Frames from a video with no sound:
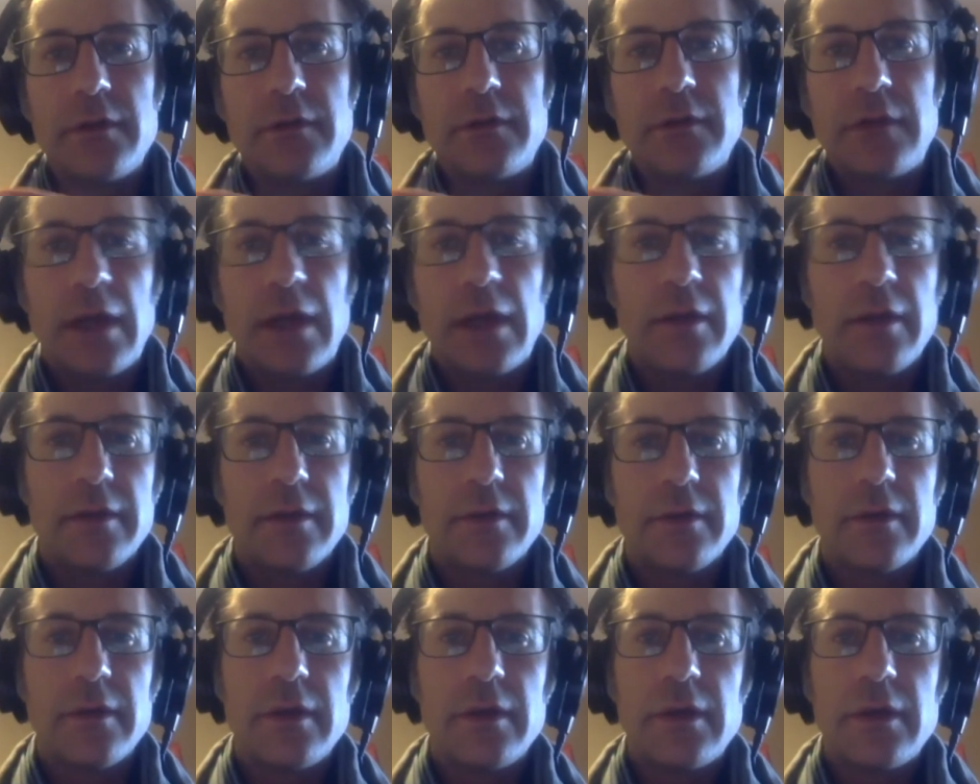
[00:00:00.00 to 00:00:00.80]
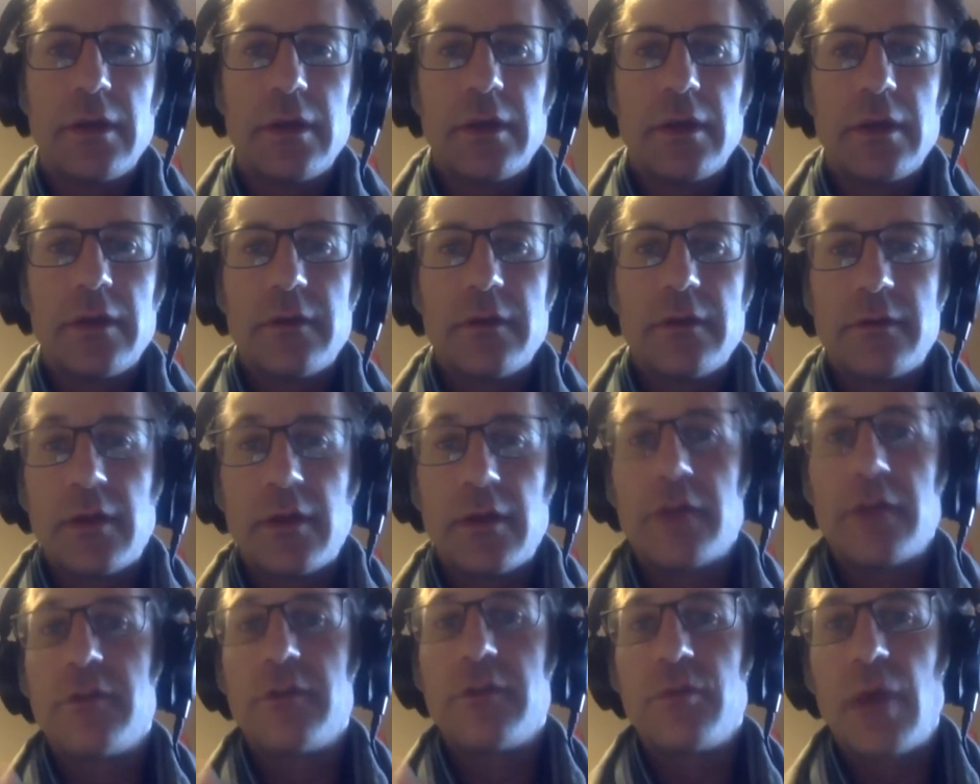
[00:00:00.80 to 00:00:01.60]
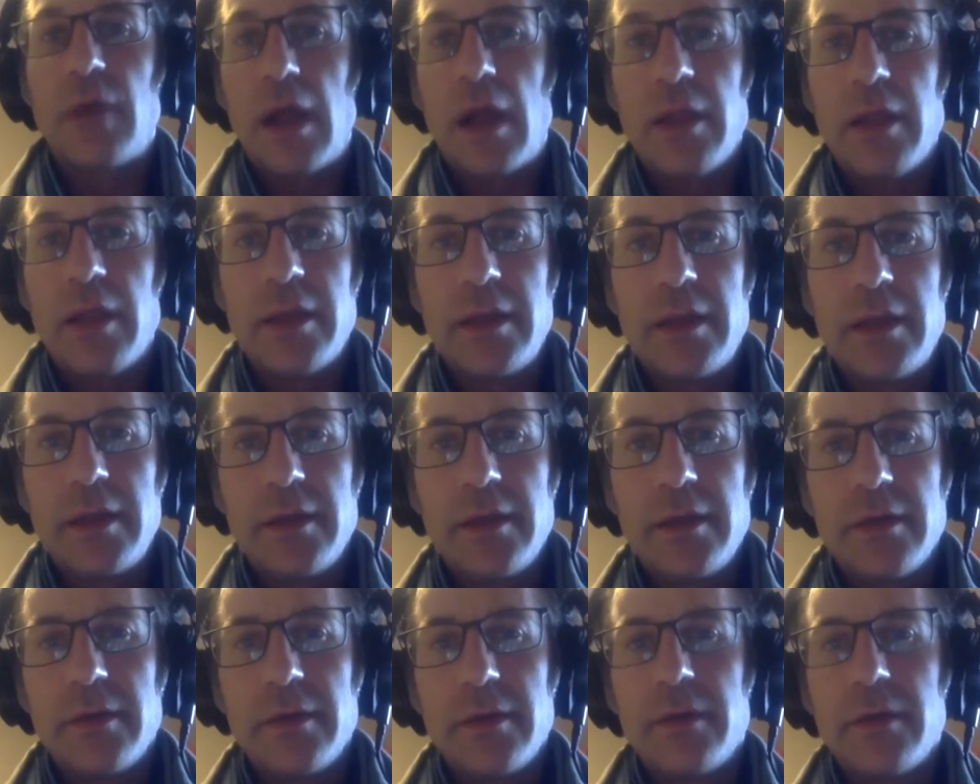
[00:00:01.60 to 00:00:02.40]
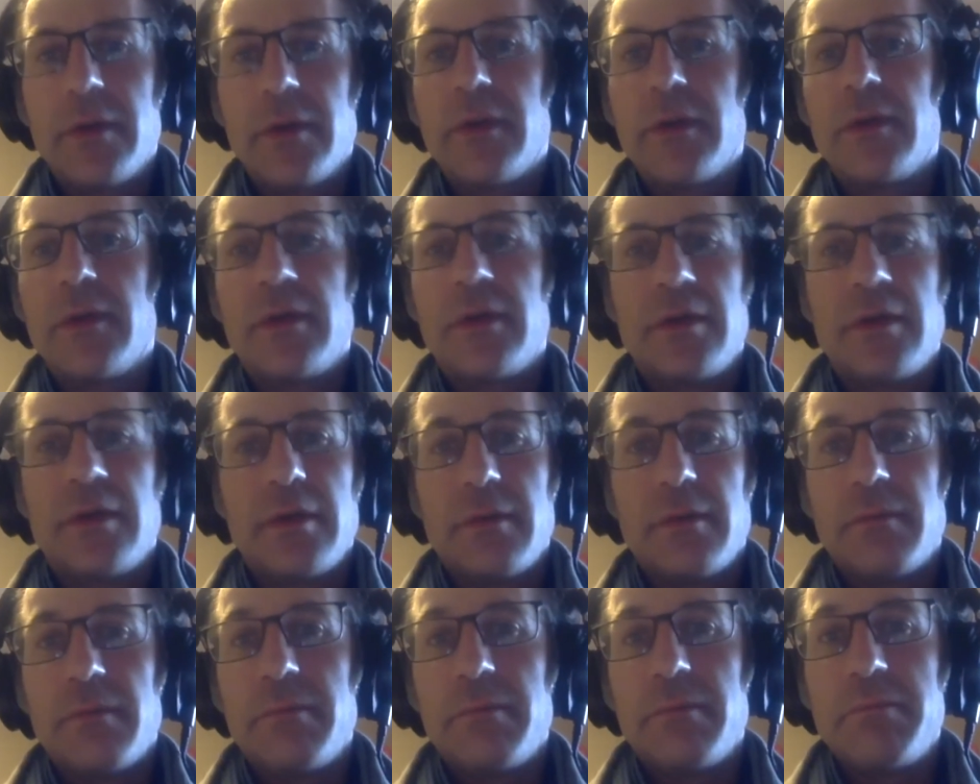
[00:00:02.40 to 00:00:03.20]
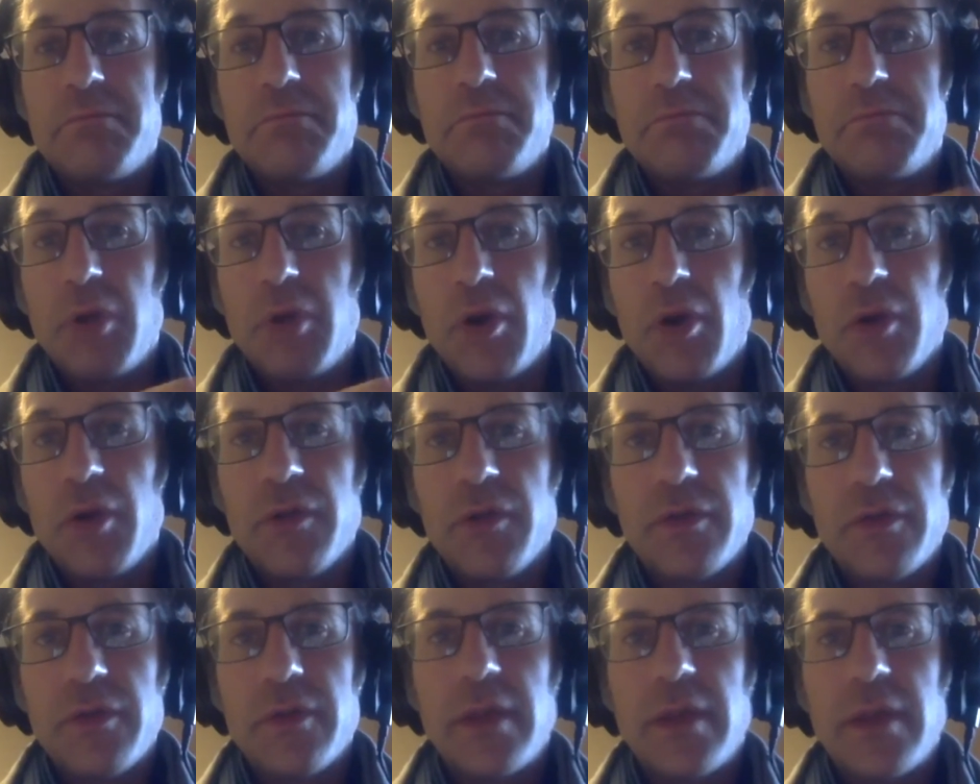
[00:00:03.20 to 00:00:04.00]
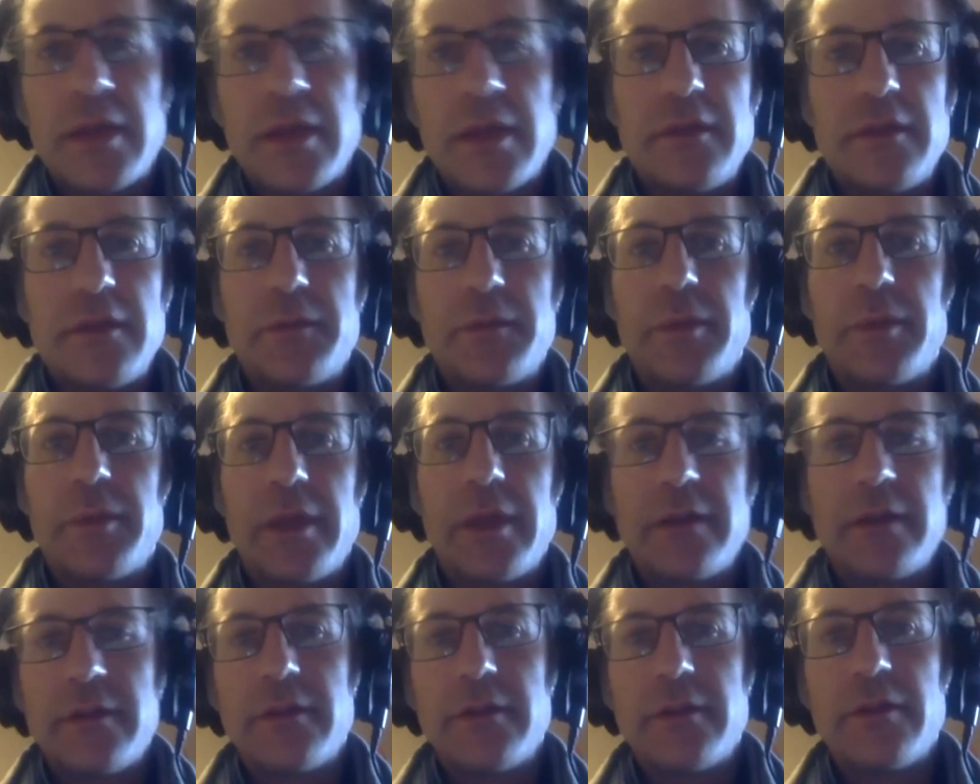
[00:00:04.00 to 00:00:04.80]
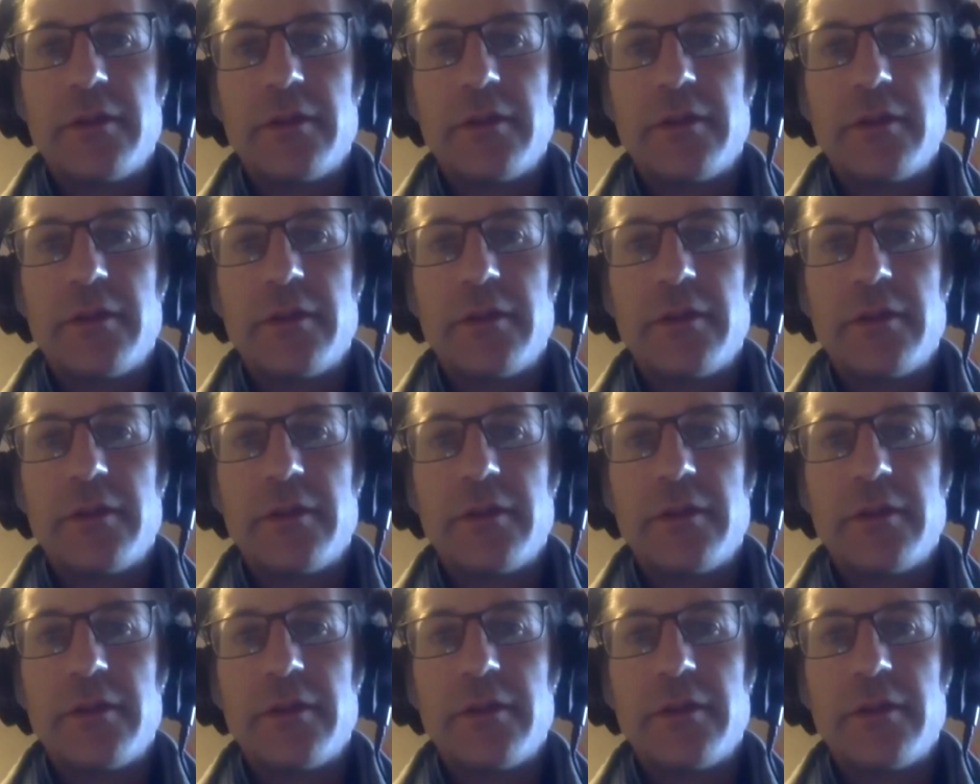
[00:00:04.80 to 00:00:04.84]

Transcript: death, sexuality, birth, like these places of